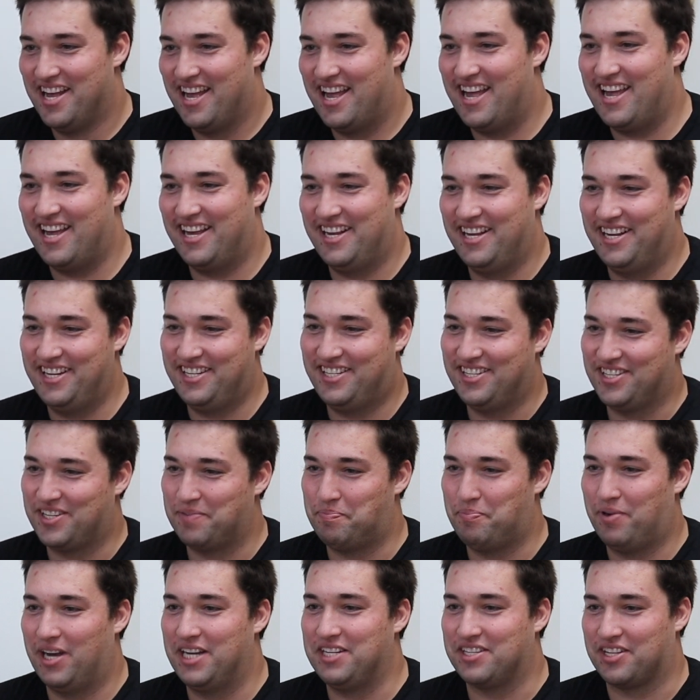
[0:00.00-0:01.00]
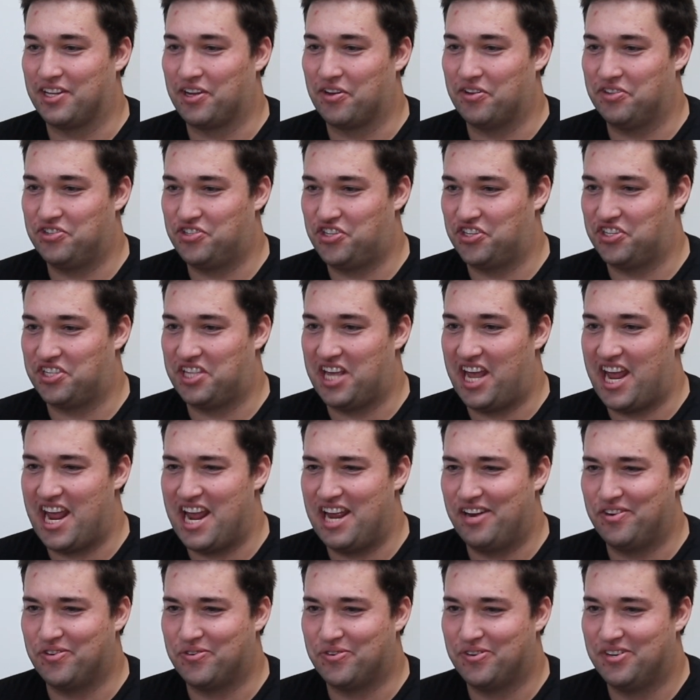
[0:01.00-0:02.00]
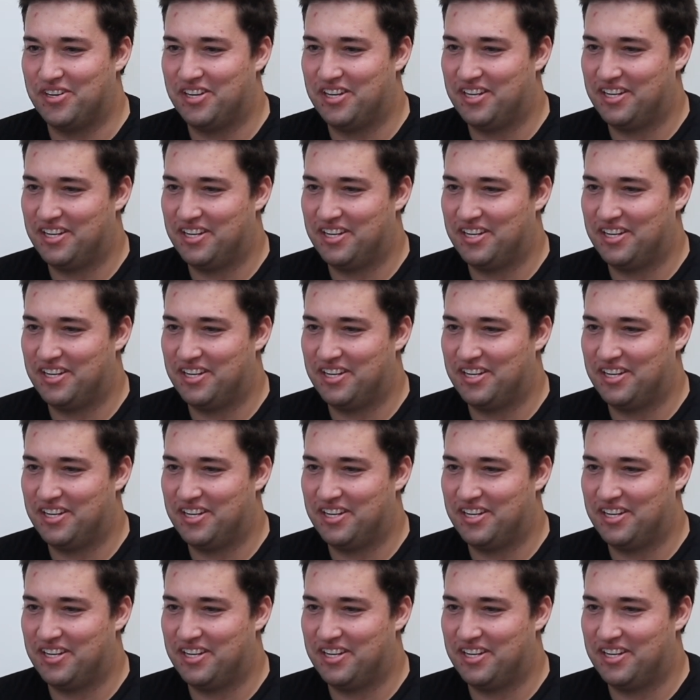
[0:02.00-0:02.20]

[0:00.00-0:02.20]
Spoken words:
he's basically got just the handle.